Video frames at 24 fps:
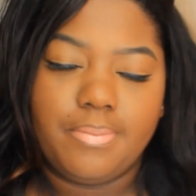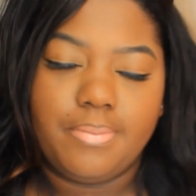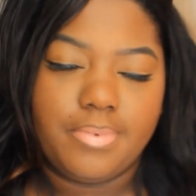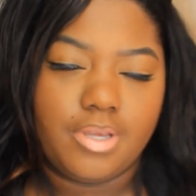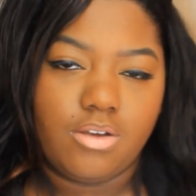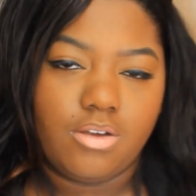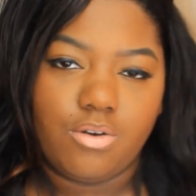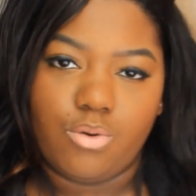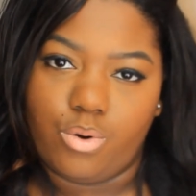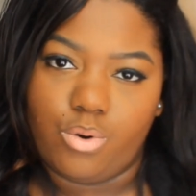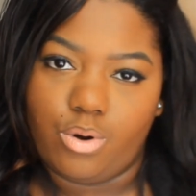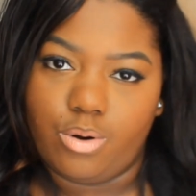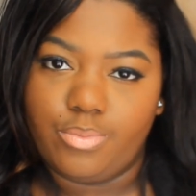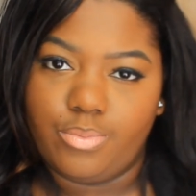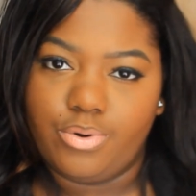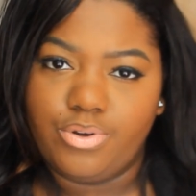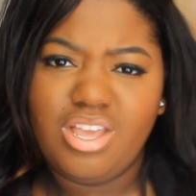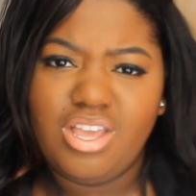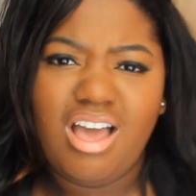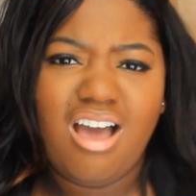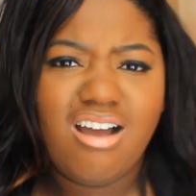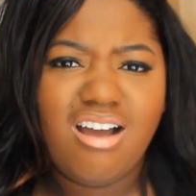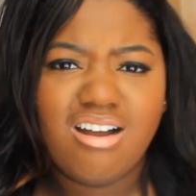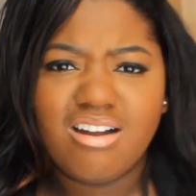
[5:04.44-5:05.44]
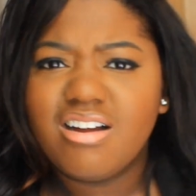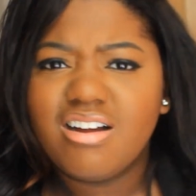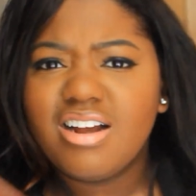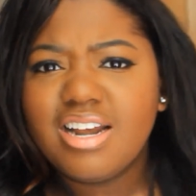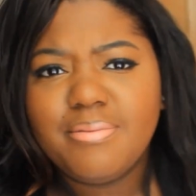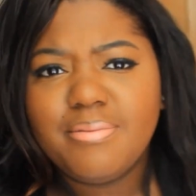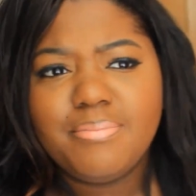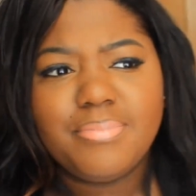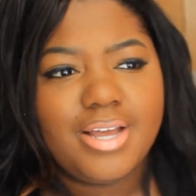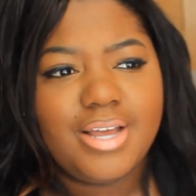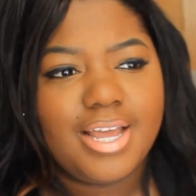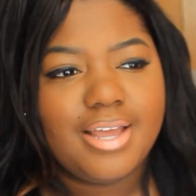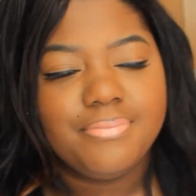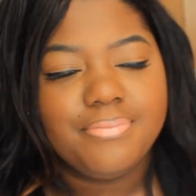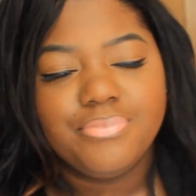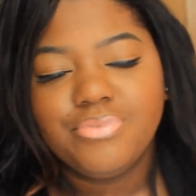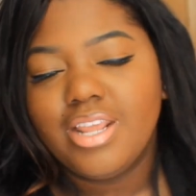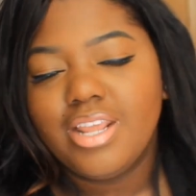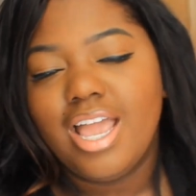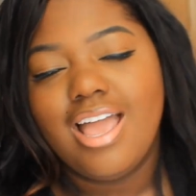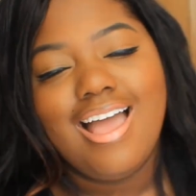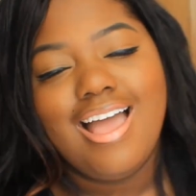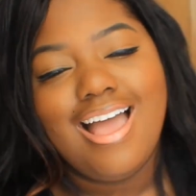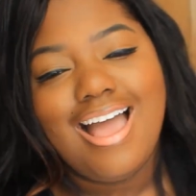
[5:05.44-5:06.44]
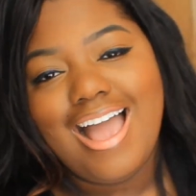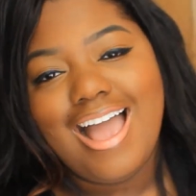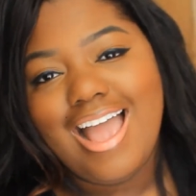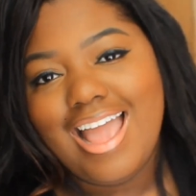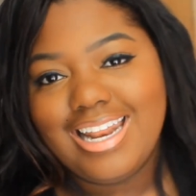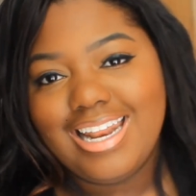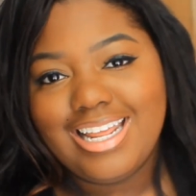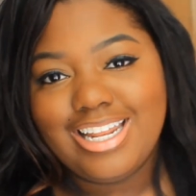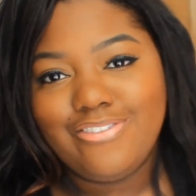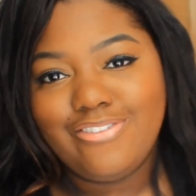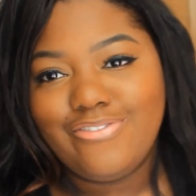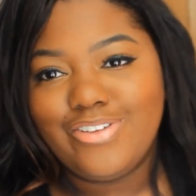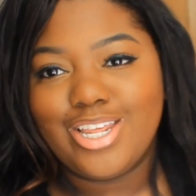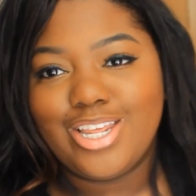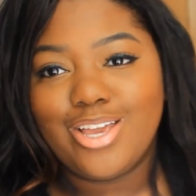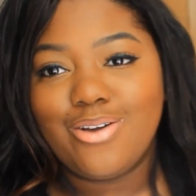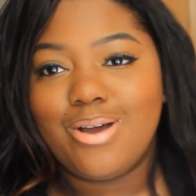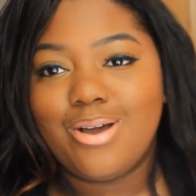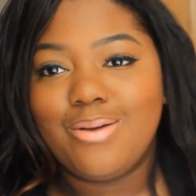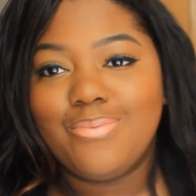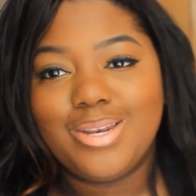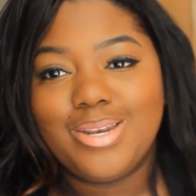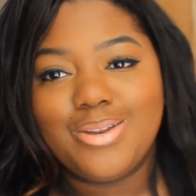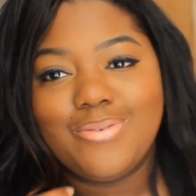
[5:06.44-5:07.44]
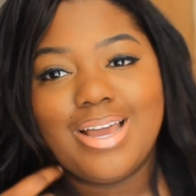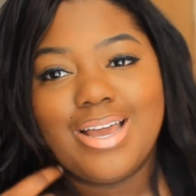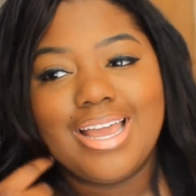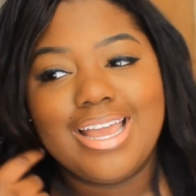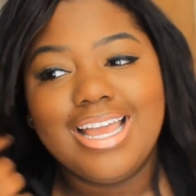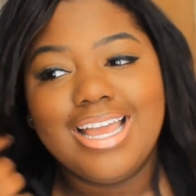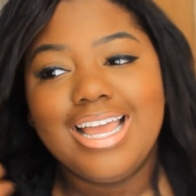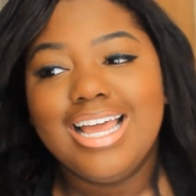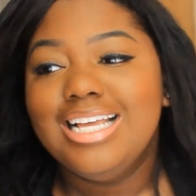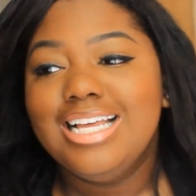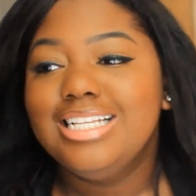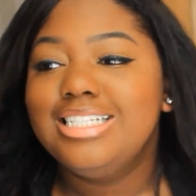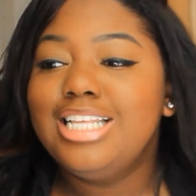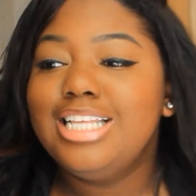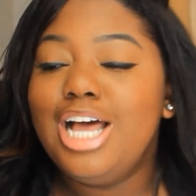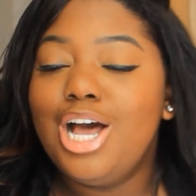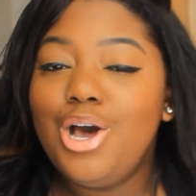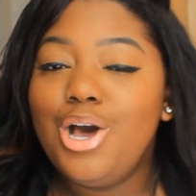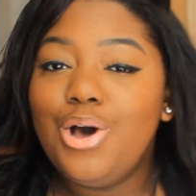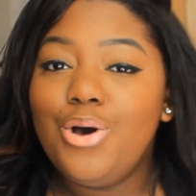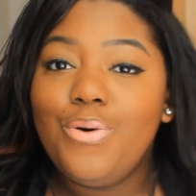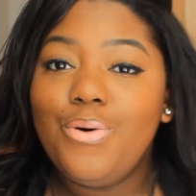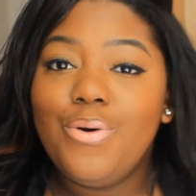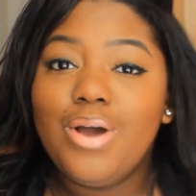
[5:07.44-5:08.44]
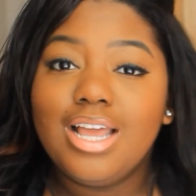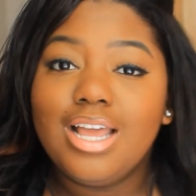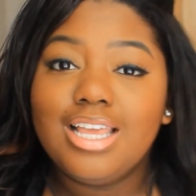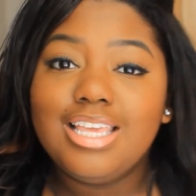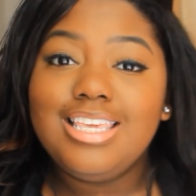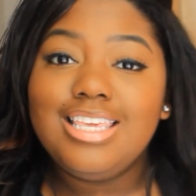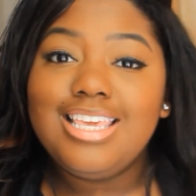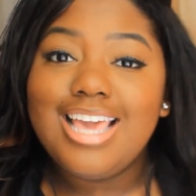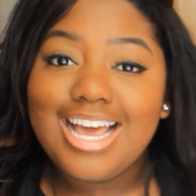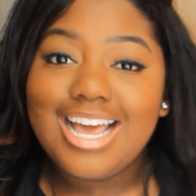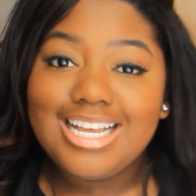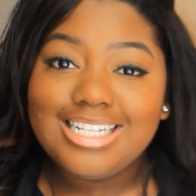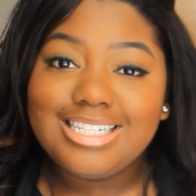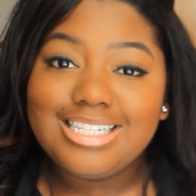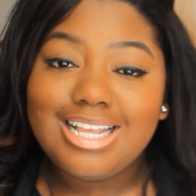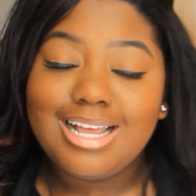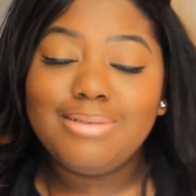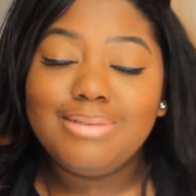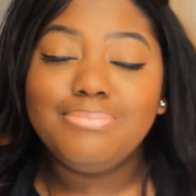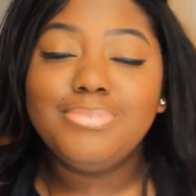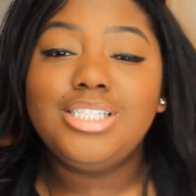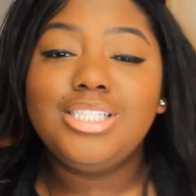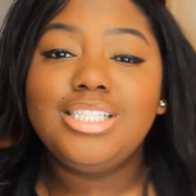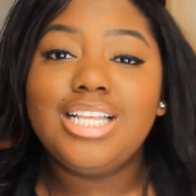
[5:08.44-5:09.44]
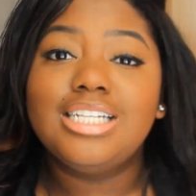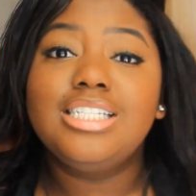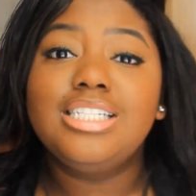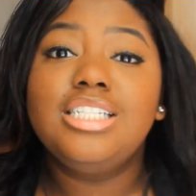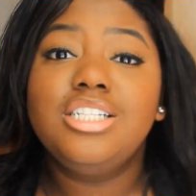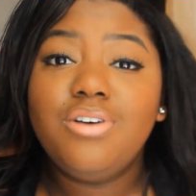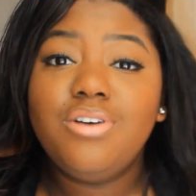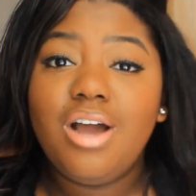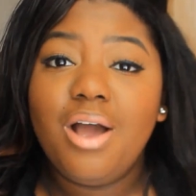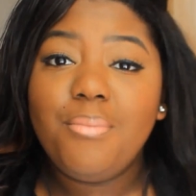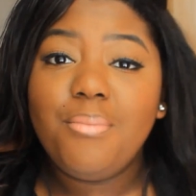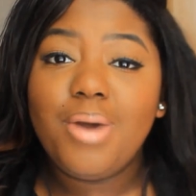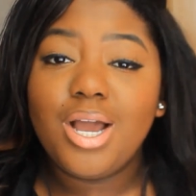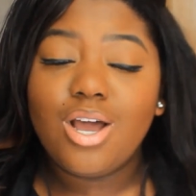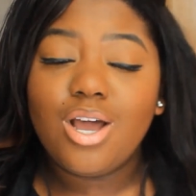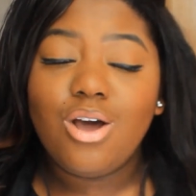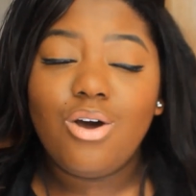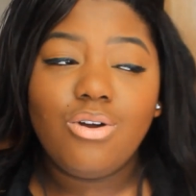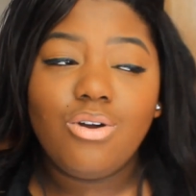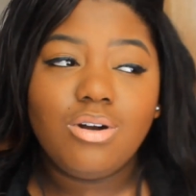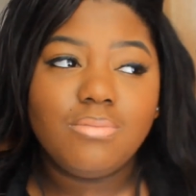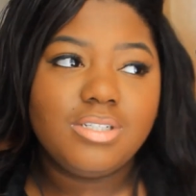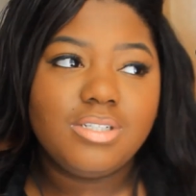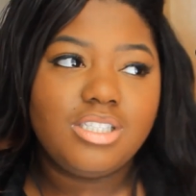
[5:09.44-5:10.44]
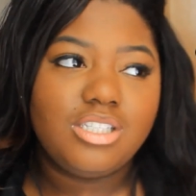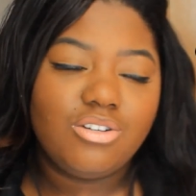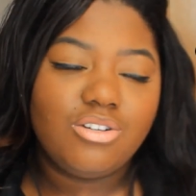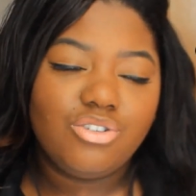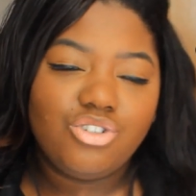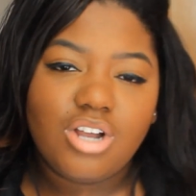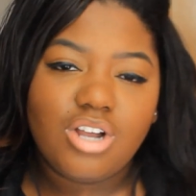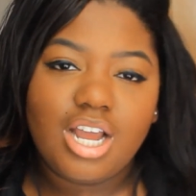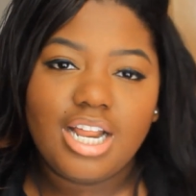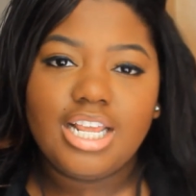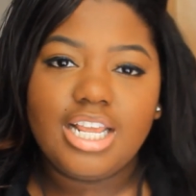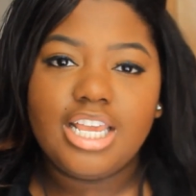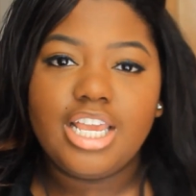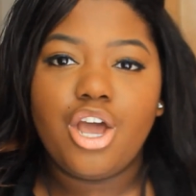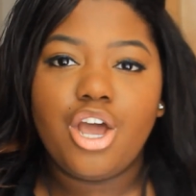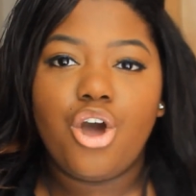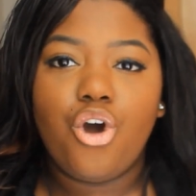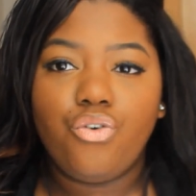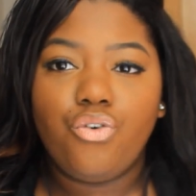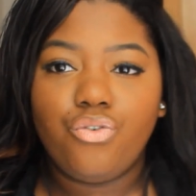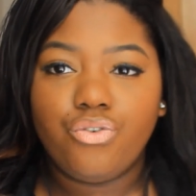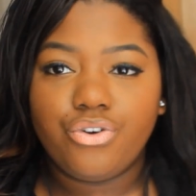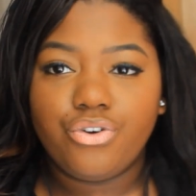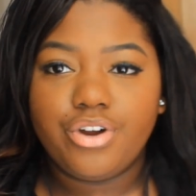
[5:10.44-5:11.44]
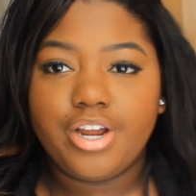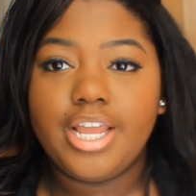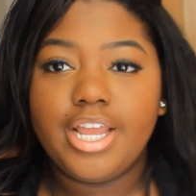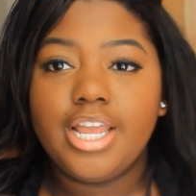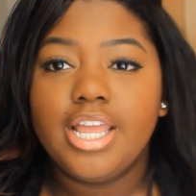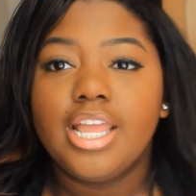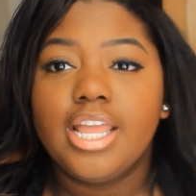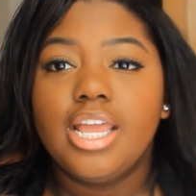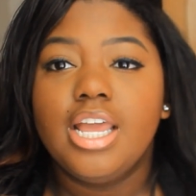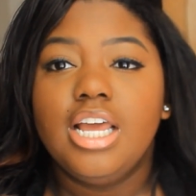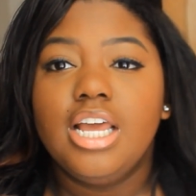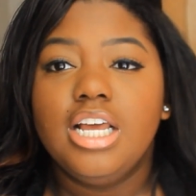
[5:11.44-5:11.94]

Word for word: I mean horrible. Y'all heard it, but I had to get the video up anyway. So, yes, I'm, I still have my cold. I'm still trying to get over it.